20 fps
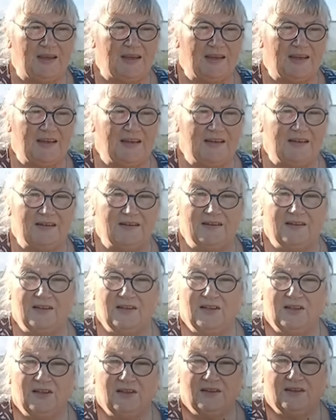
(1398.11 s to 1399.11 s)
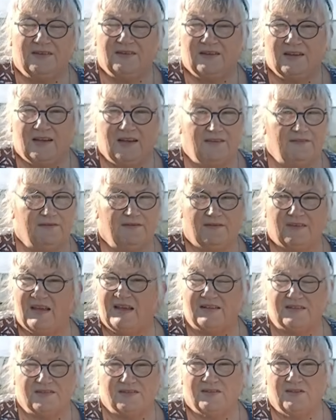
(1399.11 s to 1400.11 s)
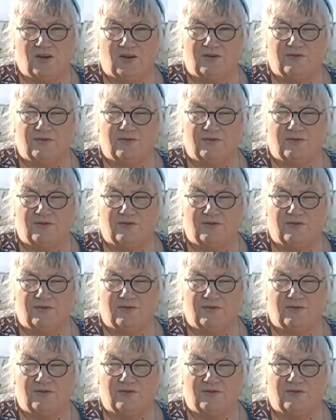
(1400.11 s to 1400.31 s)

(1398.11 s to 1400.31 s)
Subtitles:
and that's,